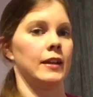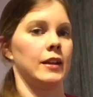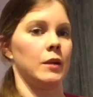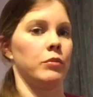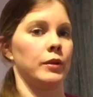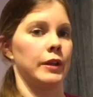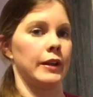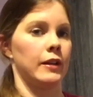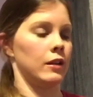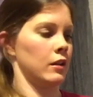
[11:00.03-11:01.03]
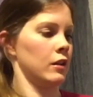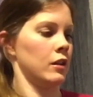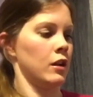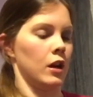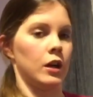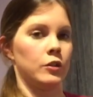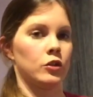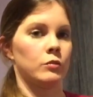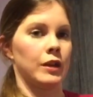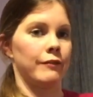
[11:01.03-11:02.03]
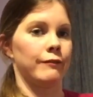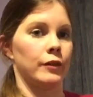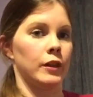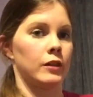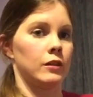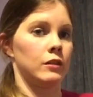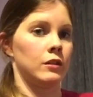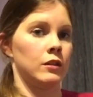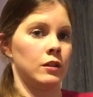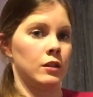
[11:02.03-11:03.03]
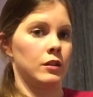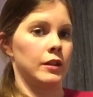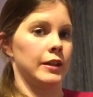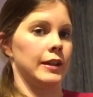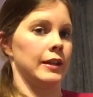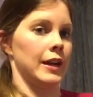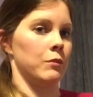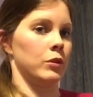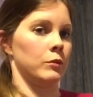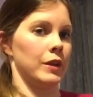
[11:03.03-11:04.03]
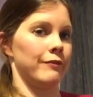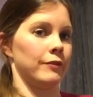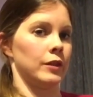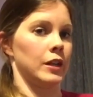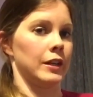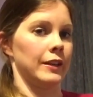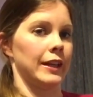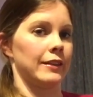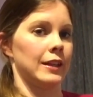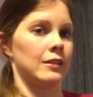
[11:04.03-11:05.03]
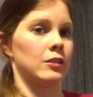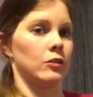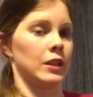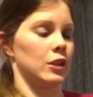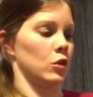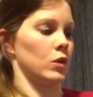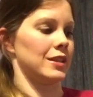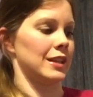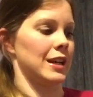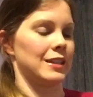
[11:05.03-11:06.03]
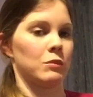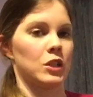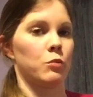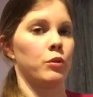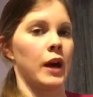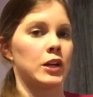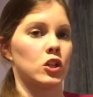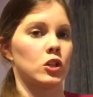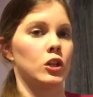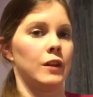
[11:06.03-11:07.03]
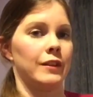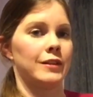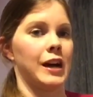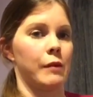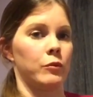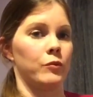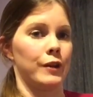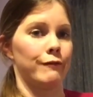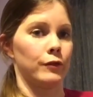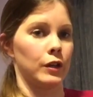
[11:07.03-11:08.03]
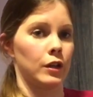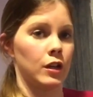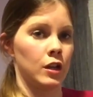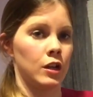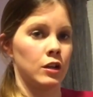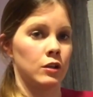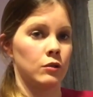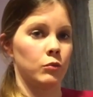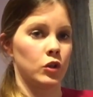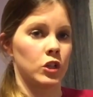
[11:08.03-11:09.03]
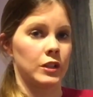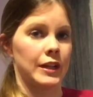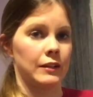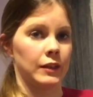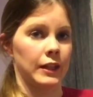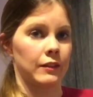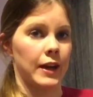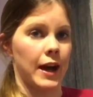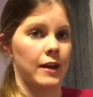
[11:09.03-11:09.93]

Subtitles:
and I put it under my foot and I put my foot on it like this so that there wasn't as much pressure on the top of my foot pushing down like that.